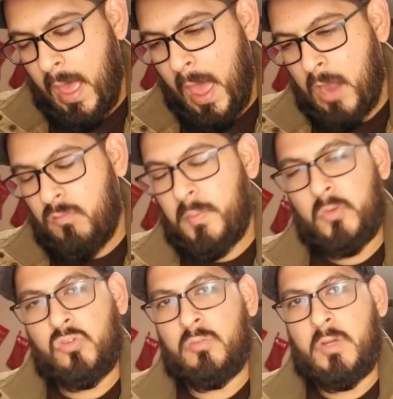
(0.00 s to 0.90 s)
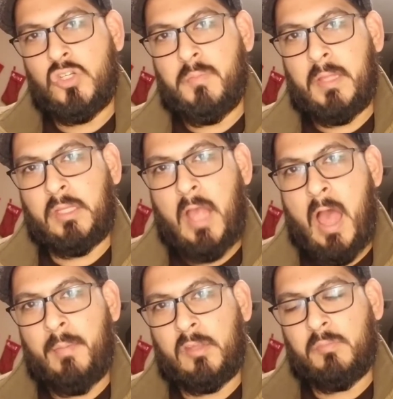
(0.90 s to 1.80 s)
I don't remember too much about the
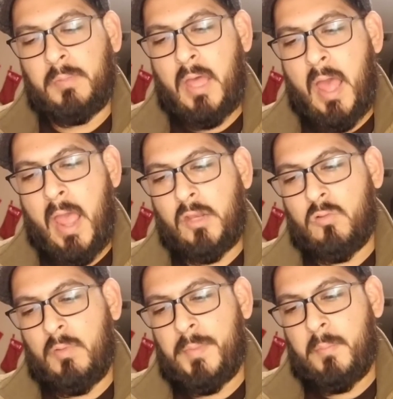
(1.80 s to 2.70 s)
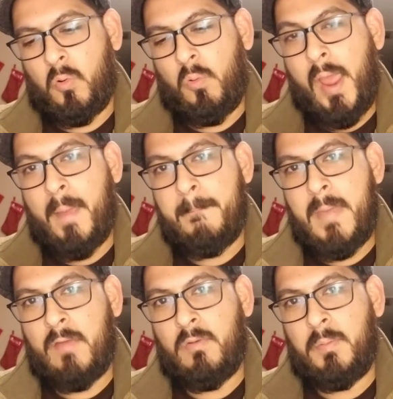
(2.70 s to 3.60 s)
comics, but I don't remember Riot
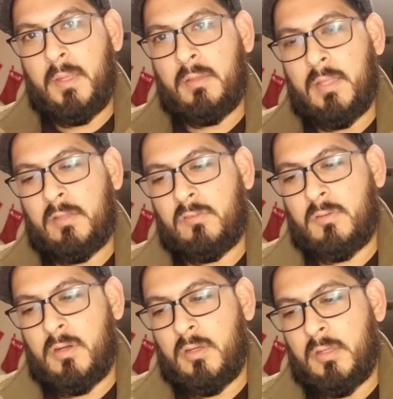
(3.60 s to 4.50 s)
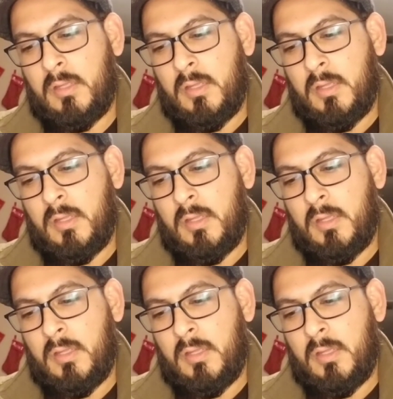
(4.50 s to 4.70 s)
ever being that strong.